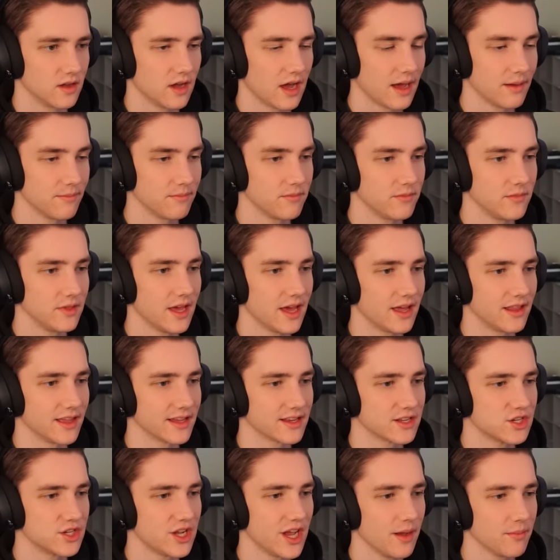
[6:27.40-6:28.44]
I'm yeah,
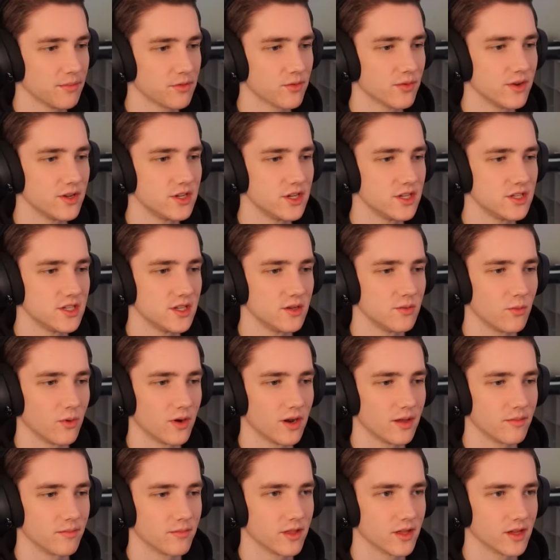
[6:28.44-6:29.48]
like Champ Three GC
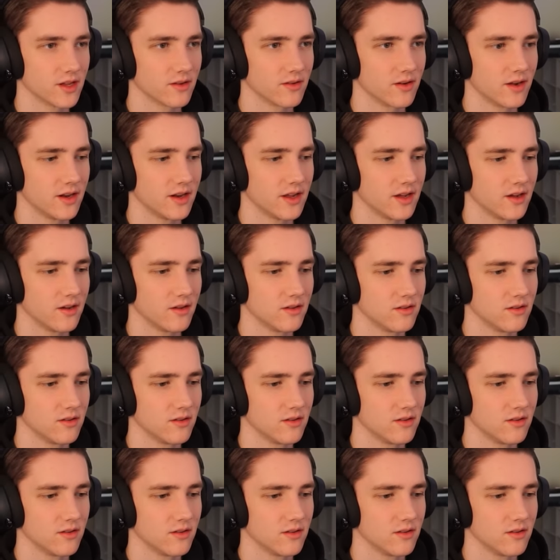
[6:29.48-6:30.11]
One. I'm thinking right now.